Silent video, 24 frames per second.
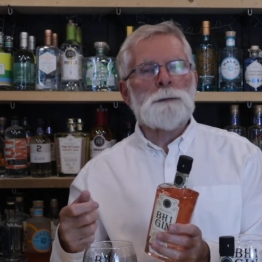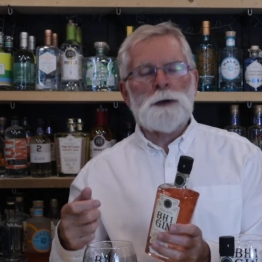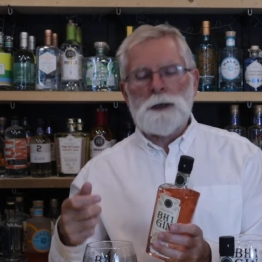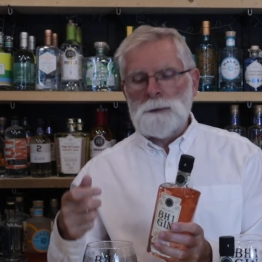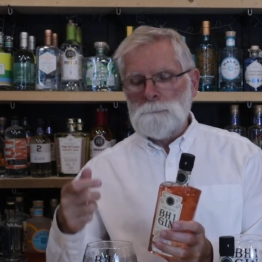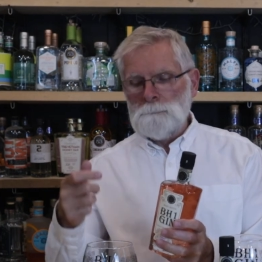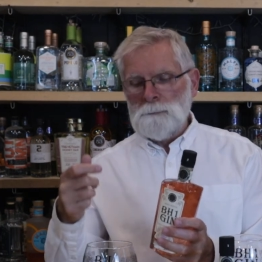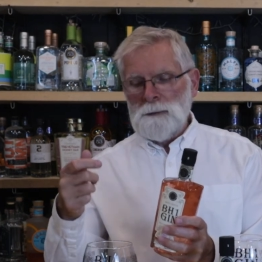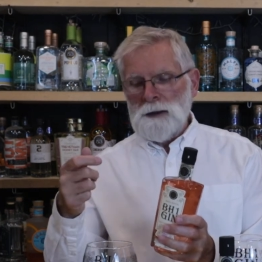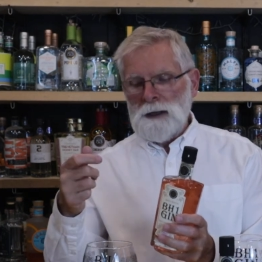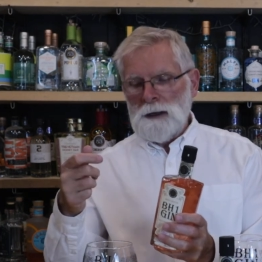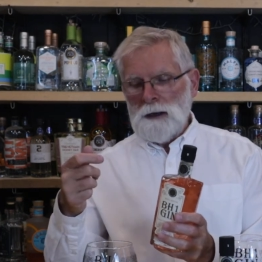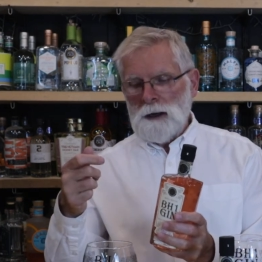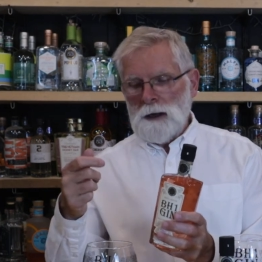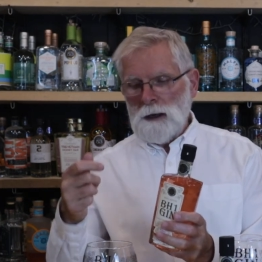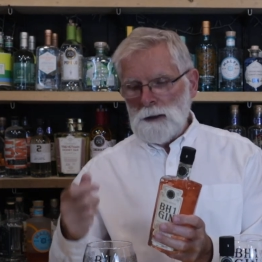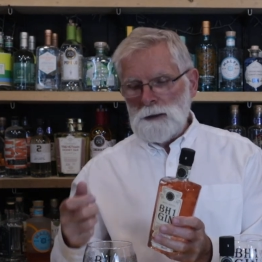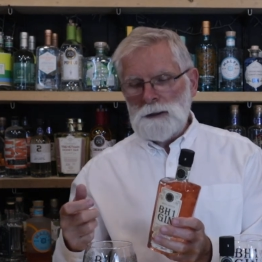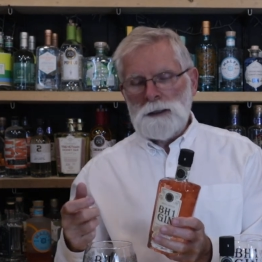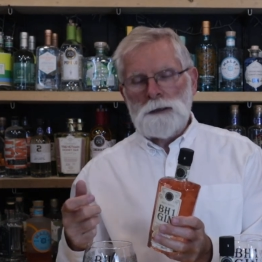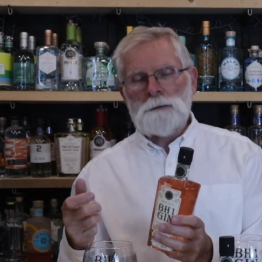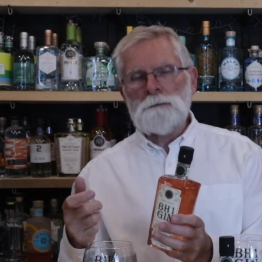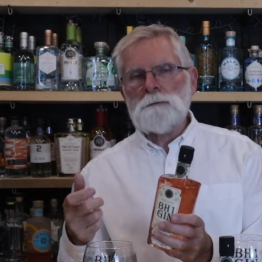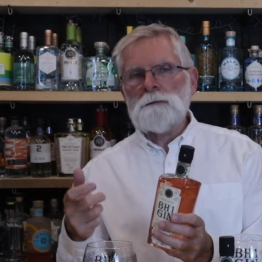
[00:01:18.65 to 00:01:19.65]
But
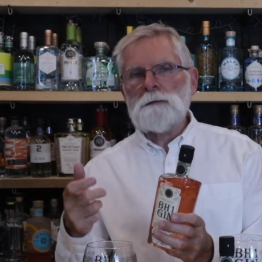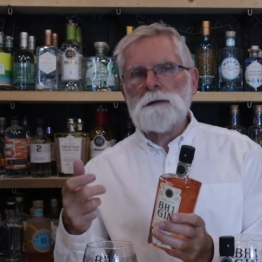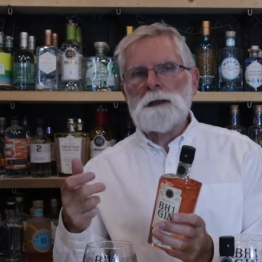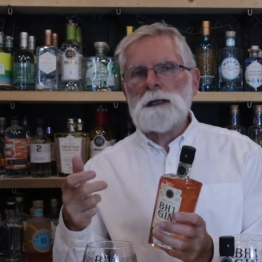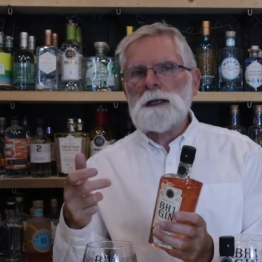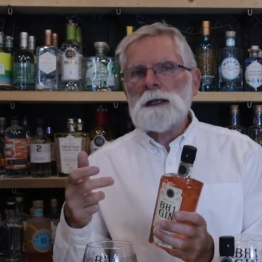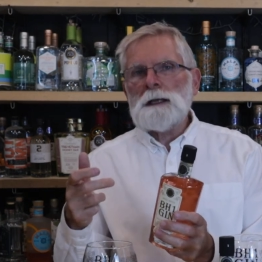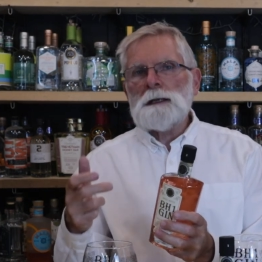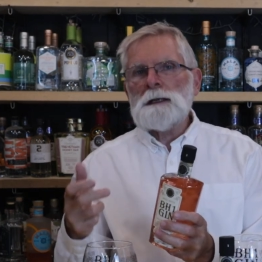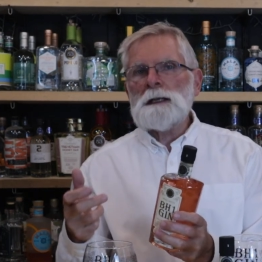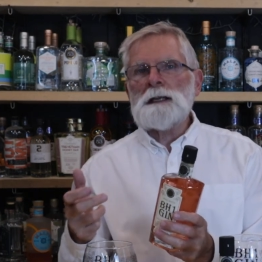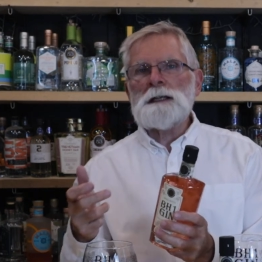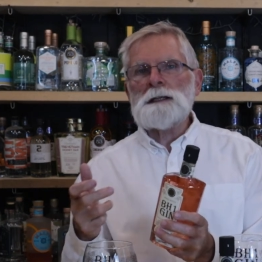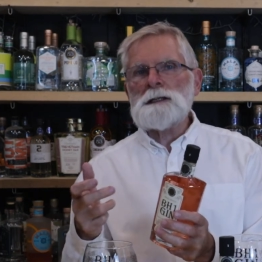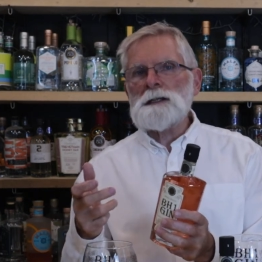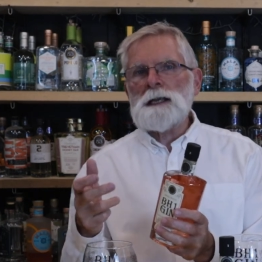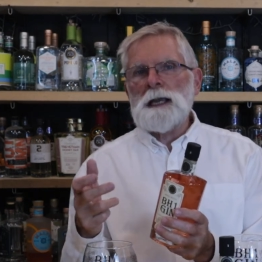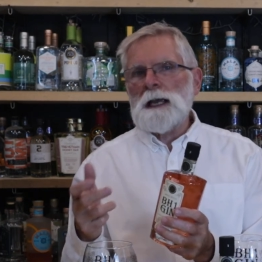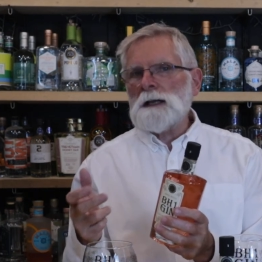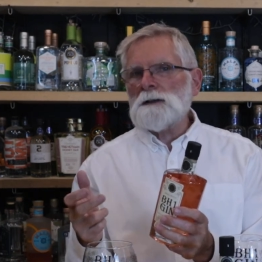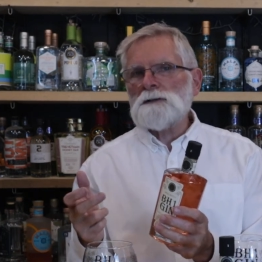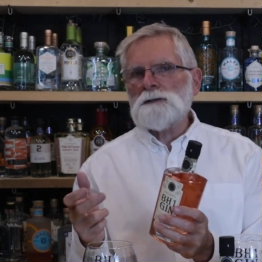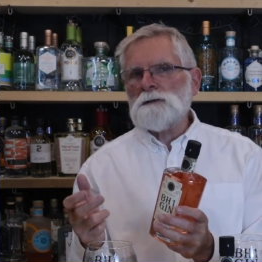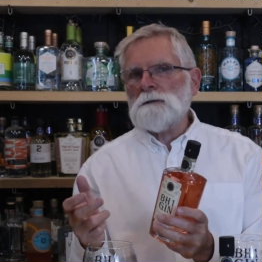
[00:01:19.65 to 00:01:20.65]
I don't think it needs
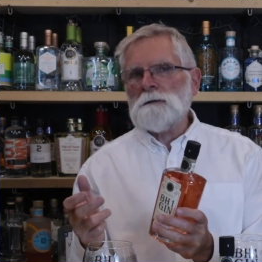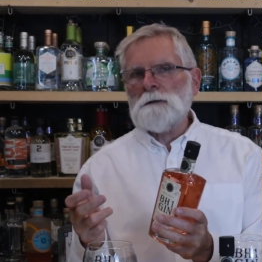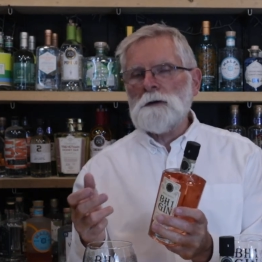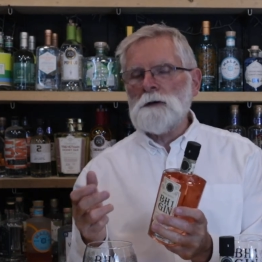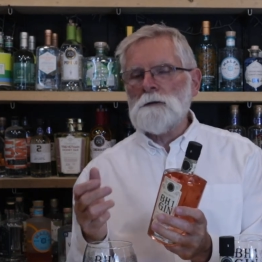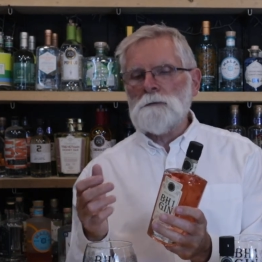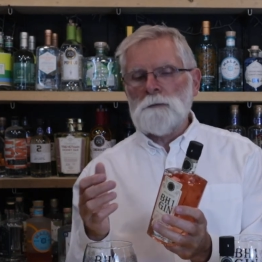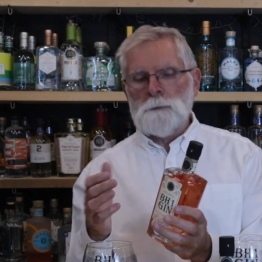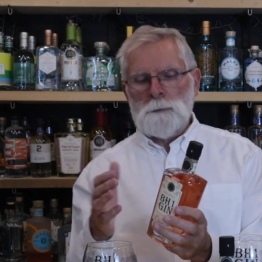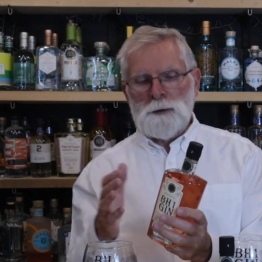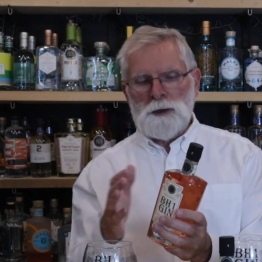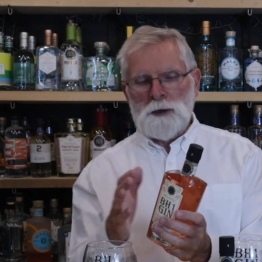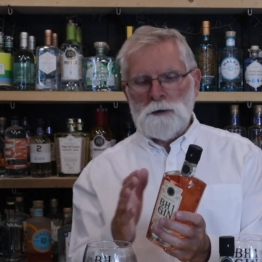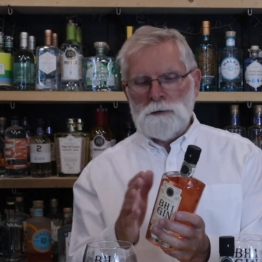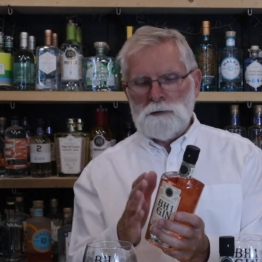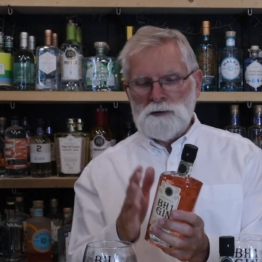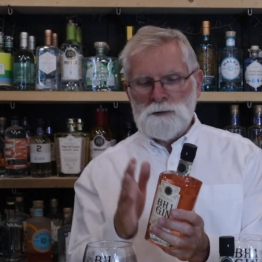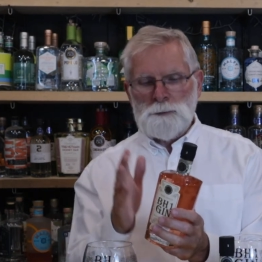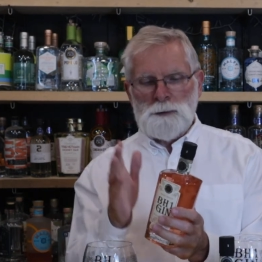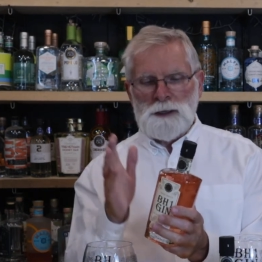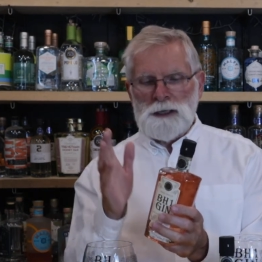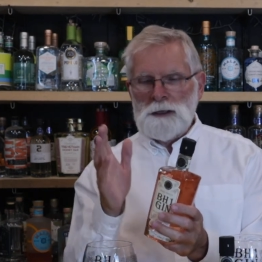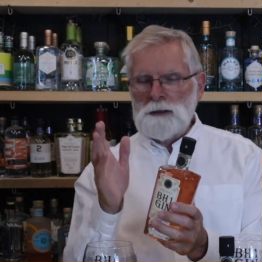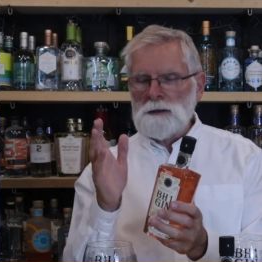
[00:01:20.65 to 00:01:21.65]
the extra fruit from the
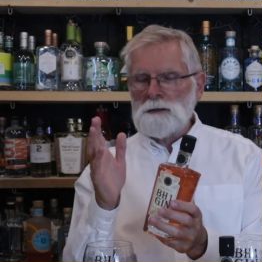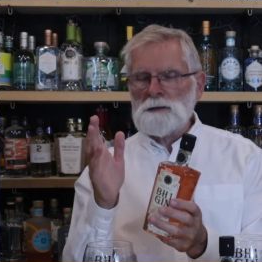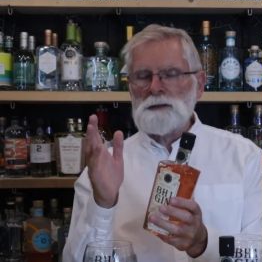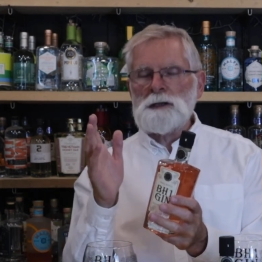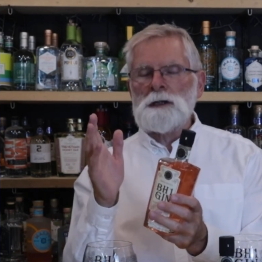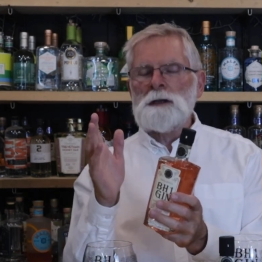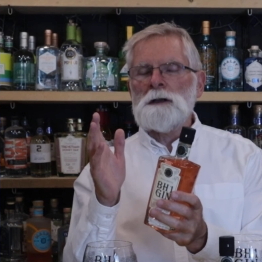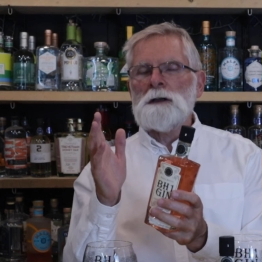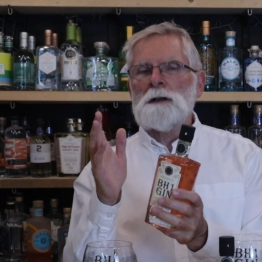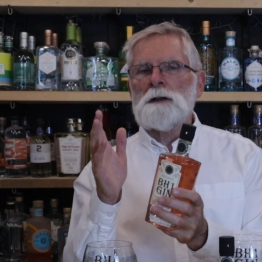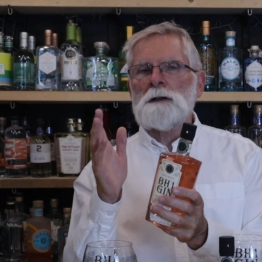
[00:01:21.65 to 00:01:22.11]
orange, because